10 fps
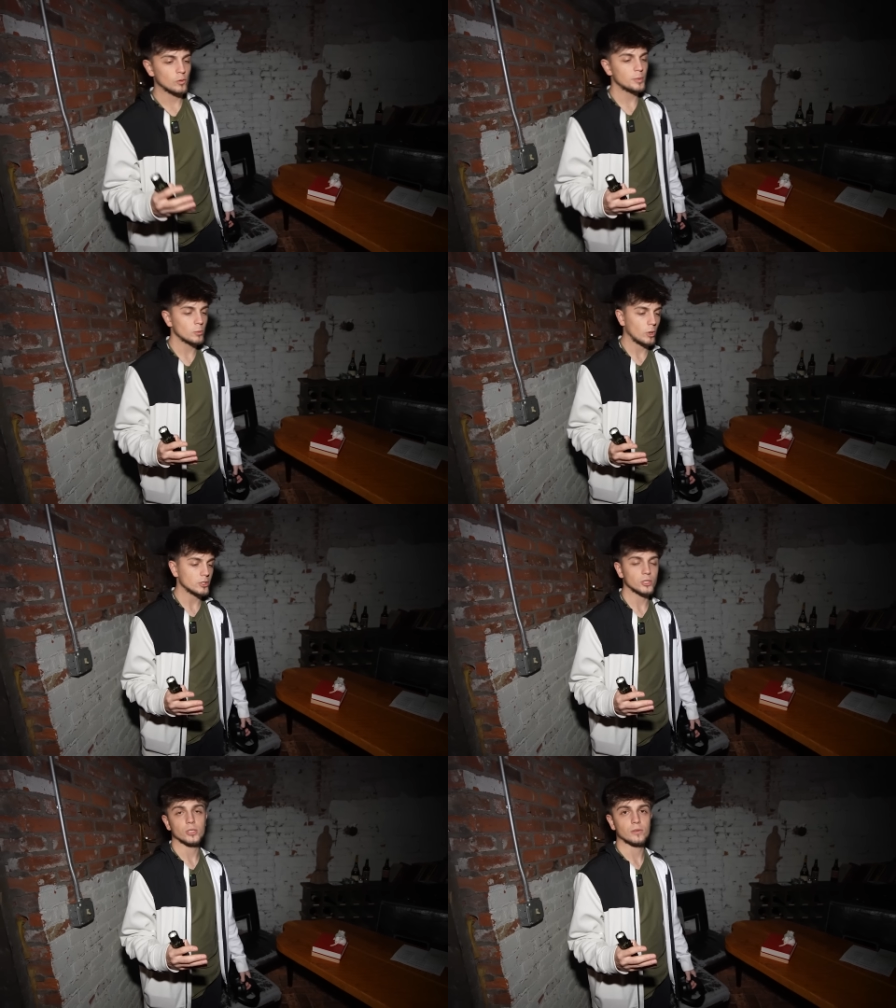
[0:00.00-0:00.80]
you've been
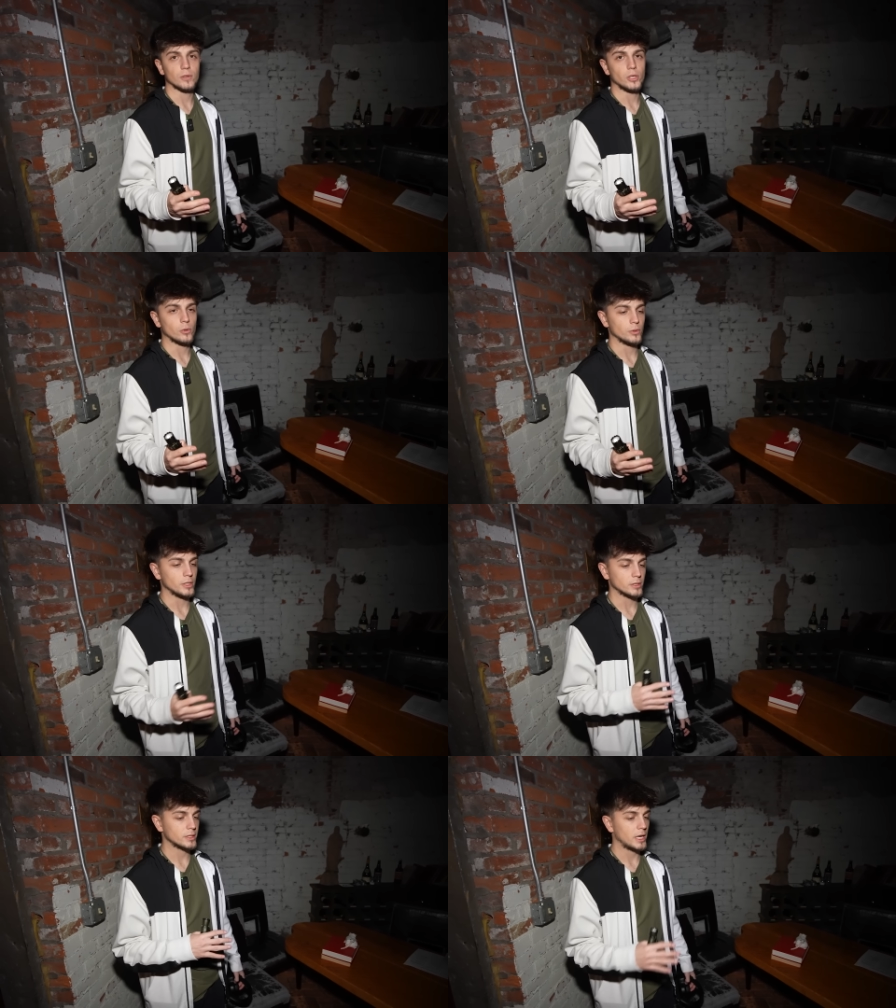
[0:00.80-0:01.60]
watching this video
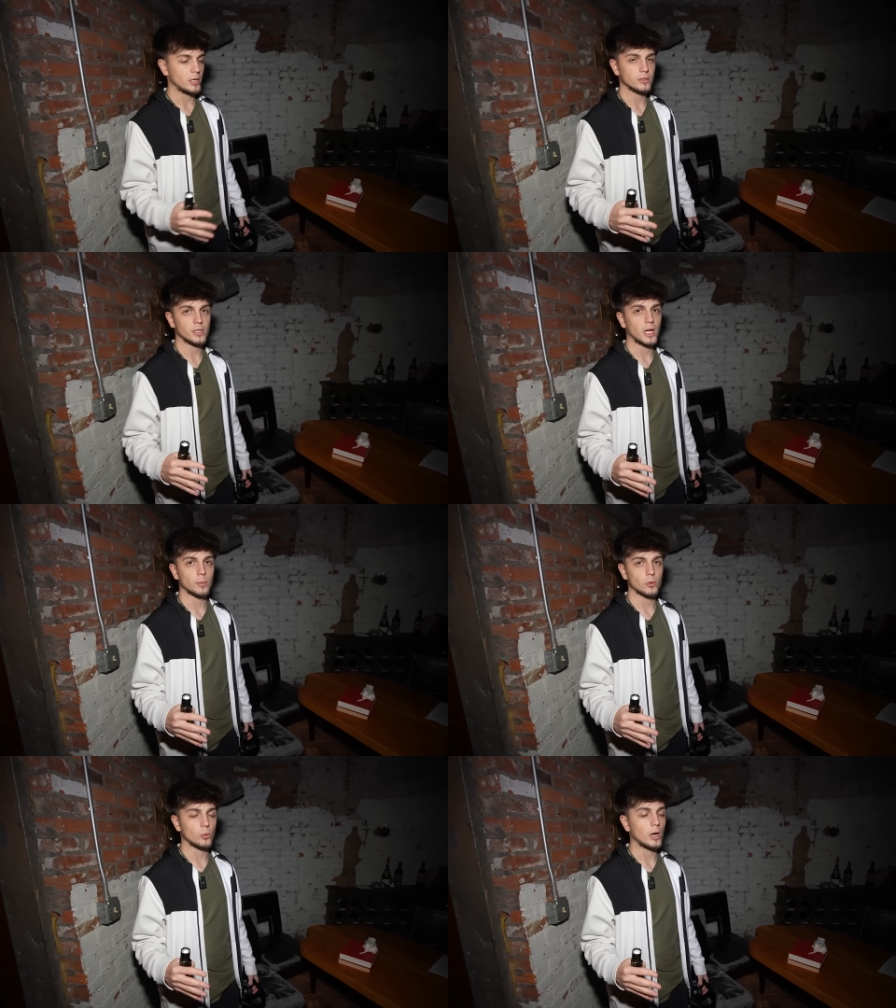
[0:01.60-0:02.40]
the entire
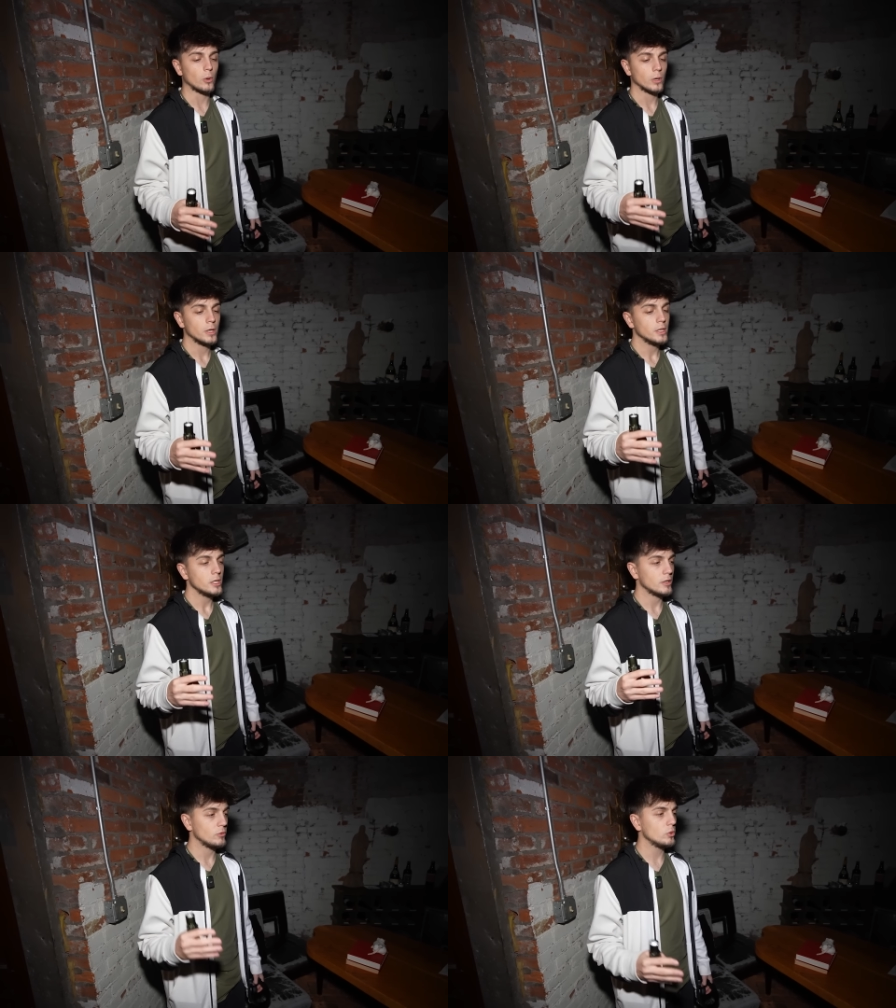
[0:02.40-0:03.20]
time throughout,
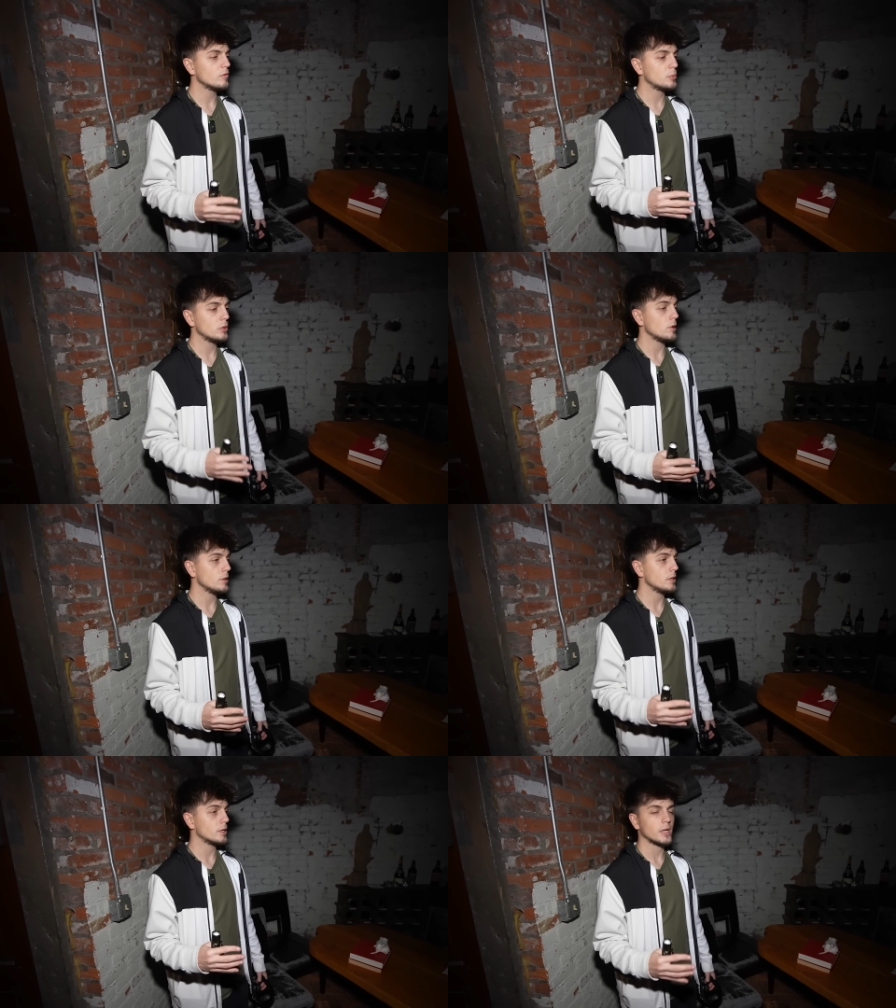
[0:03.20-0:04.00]
if you have put
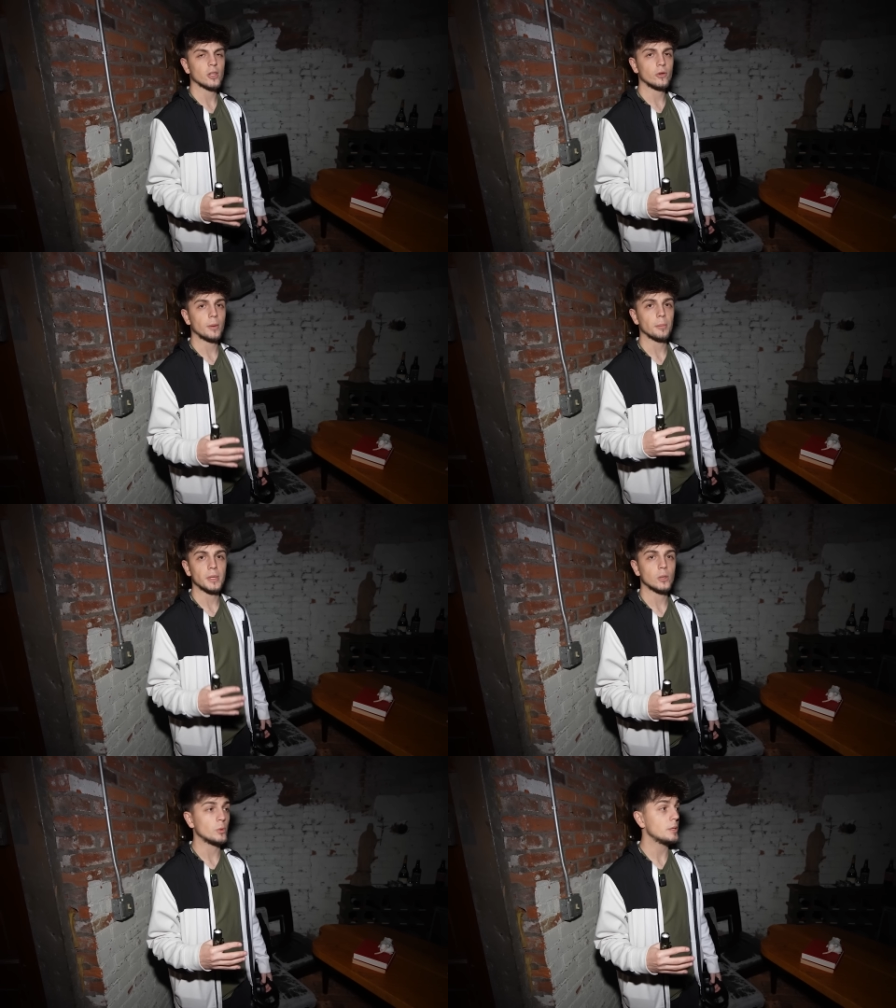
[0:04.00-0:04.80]
anything together that
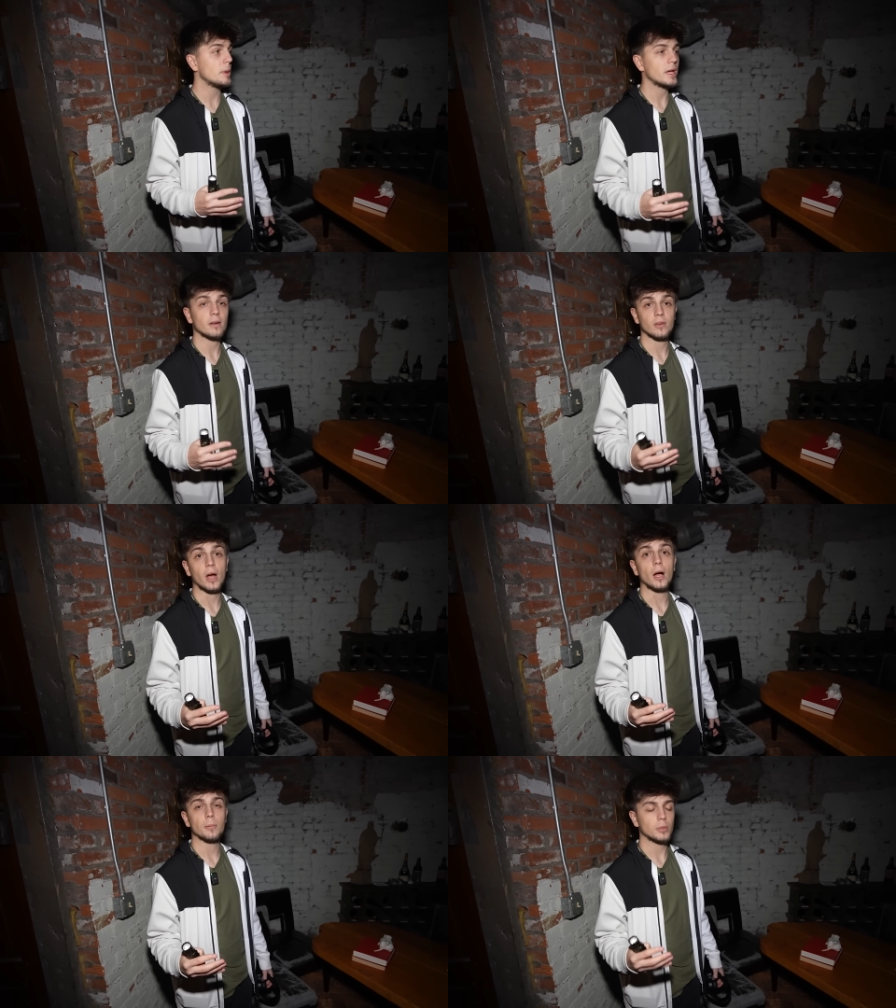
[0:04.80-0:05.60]
we may have
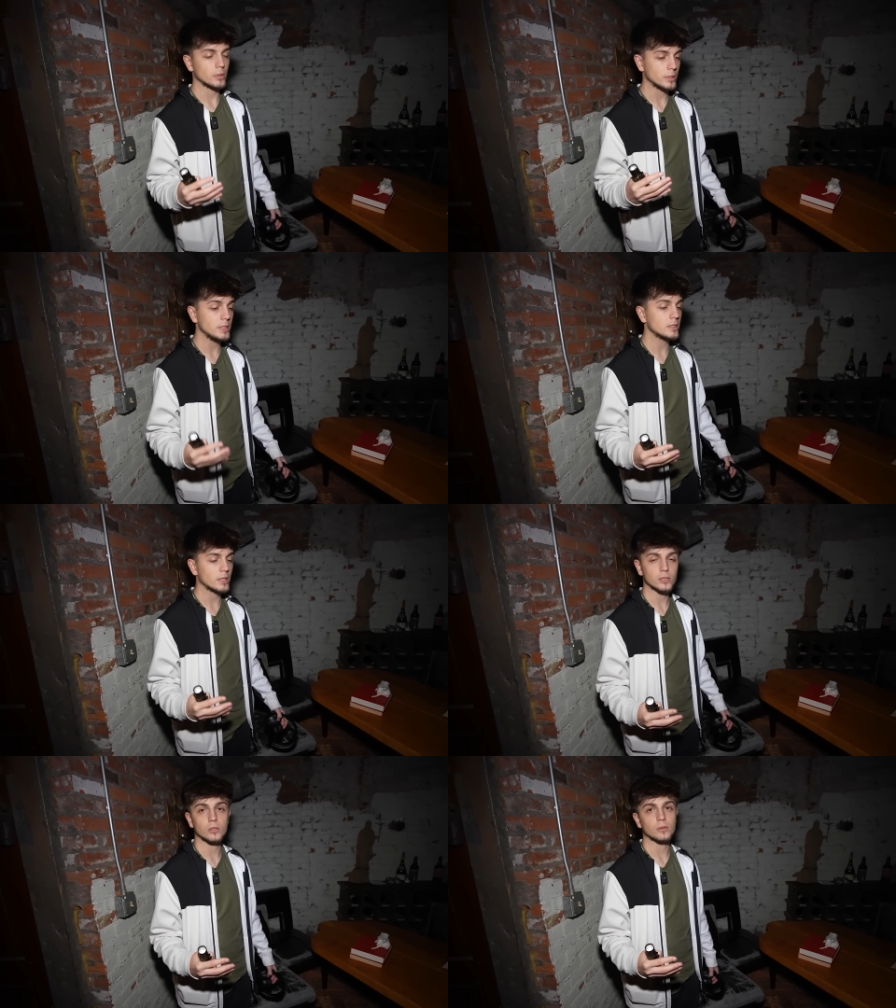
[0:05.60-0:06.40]
not, please
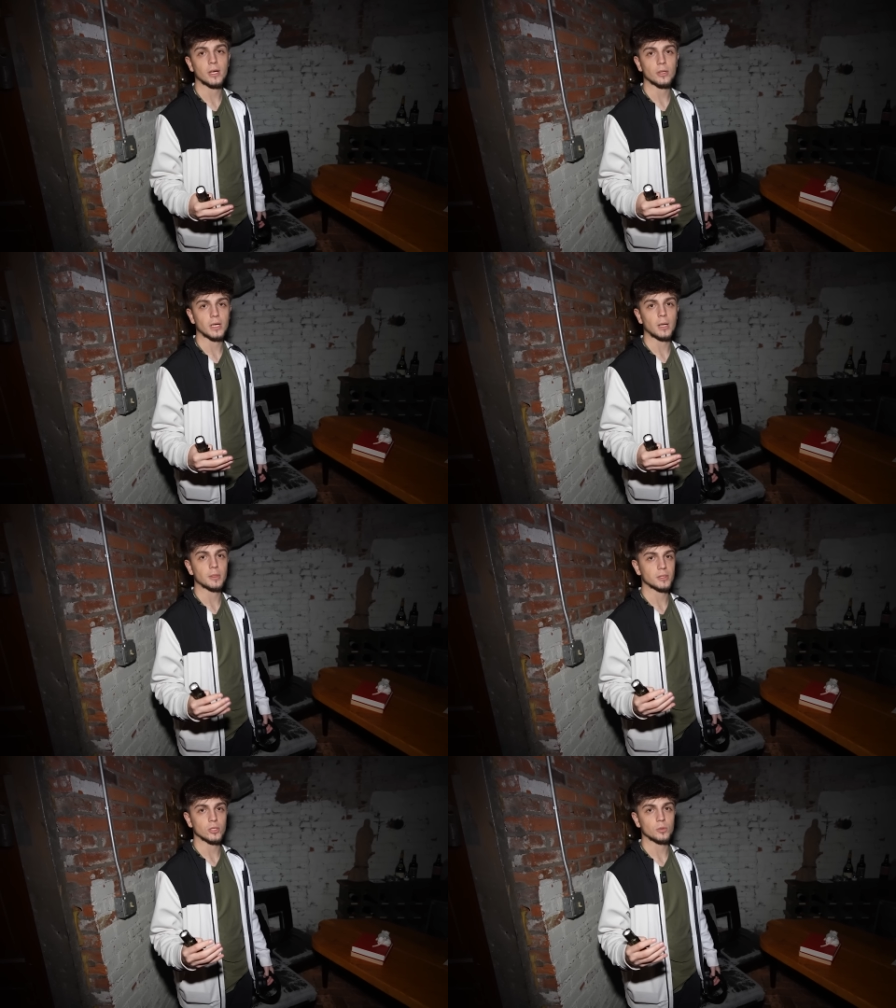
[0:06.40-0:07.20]
let us know down in the
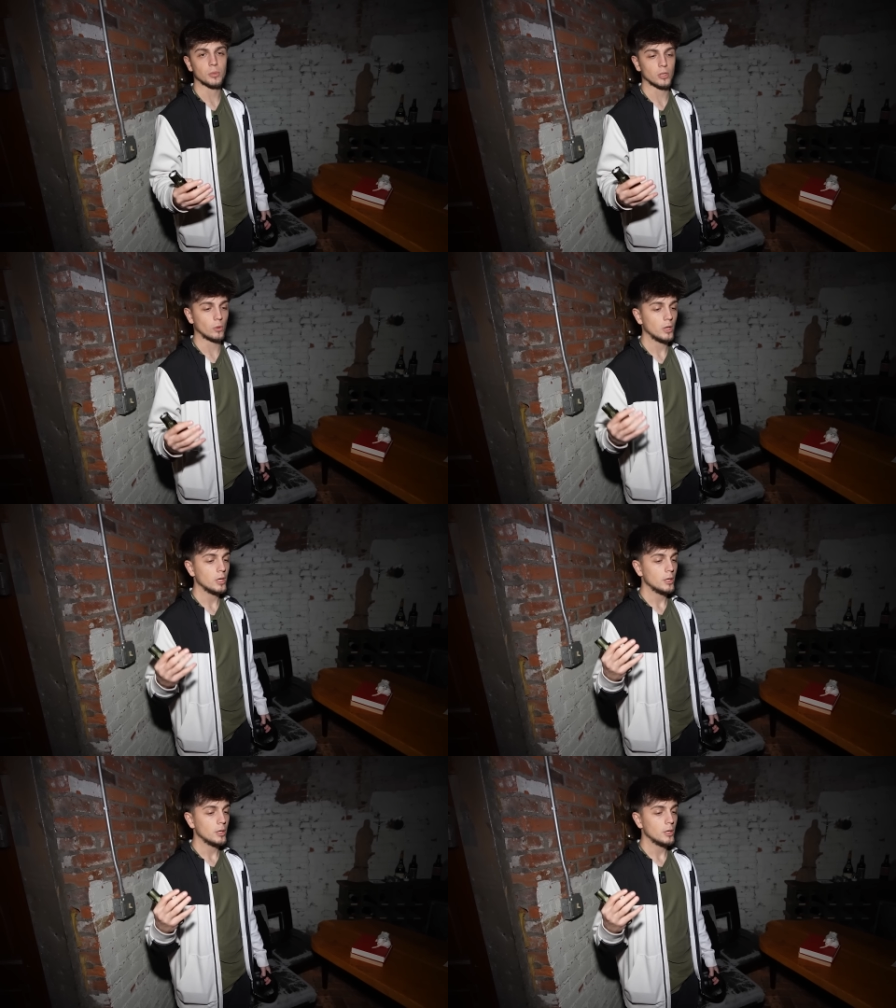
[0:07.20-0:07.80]
comment section below.